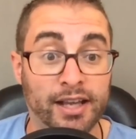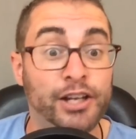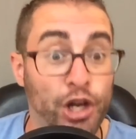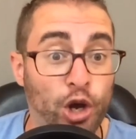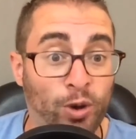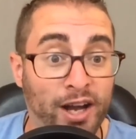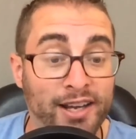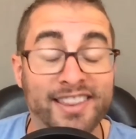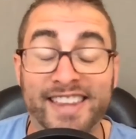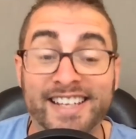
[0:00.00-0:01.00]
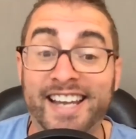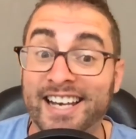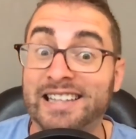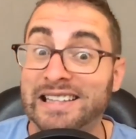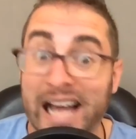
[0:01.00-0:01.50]
And you know what? They get a
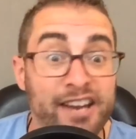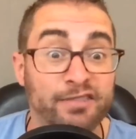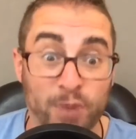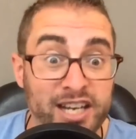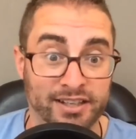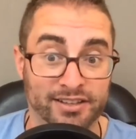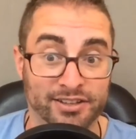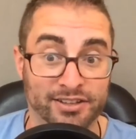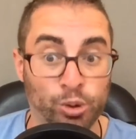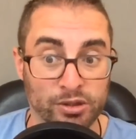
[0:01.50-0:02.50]
lot of money too.